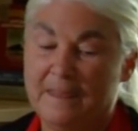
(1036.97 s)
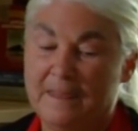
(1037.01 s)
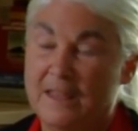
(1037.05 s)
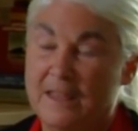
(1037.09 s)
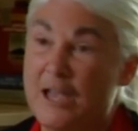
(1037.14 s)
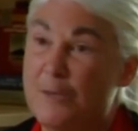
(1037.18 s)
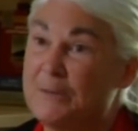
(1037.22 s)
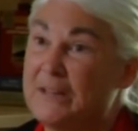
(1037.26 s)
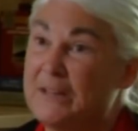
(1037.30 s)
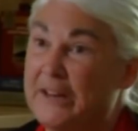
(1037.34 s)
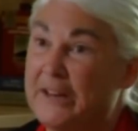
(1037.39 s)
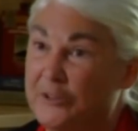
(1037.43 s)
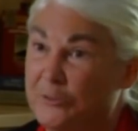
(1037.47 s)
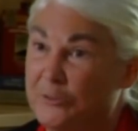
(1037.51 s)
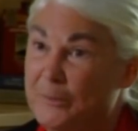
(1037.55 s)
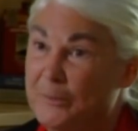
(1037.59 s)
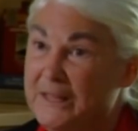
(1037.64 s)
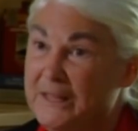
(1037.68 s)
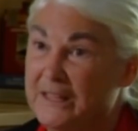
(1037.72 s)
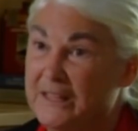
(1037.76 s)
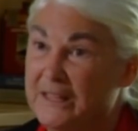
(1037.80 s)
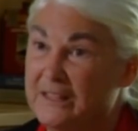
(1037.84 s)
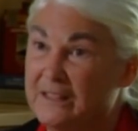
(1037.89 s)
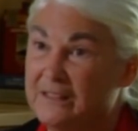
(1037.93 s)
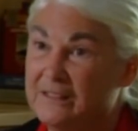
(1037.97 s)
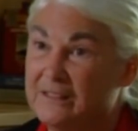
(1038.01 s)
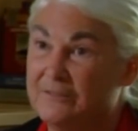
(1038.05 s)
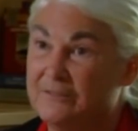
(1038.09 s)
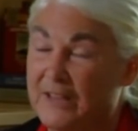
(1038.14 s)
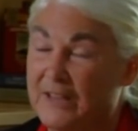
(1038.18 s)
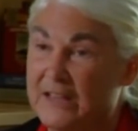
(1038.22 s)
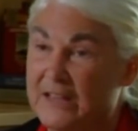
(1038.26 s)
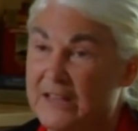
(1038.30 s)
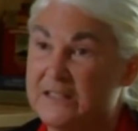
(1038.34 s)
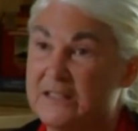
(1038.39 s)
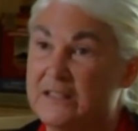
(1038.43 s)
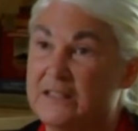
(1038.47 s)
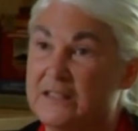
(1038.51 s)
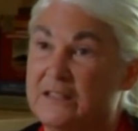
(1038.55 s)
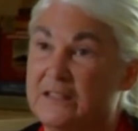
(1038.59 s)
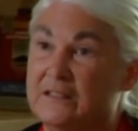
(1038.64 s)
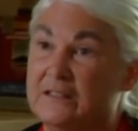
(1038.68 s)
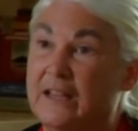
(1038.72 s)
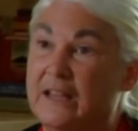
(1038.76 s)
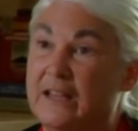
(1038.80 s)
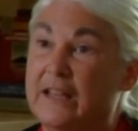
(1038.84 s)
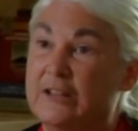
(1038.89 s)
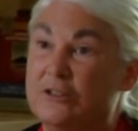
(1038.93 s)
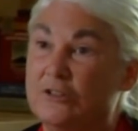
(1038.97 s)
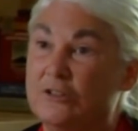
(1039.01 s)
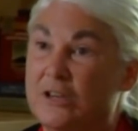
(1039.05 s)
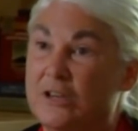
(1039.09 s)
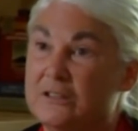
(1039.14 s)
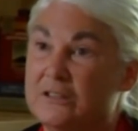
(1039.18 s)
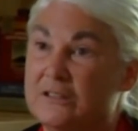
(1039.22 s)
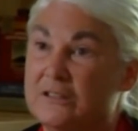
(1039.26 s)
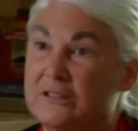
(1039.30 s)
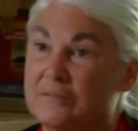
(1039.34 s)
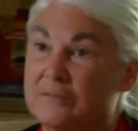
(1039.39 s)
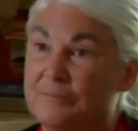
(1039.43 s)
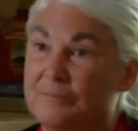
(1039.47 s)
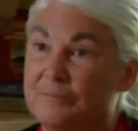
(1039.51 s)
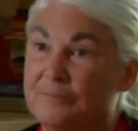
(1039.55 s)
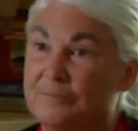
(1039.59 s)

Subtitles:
hepatitis B vaccine and autism.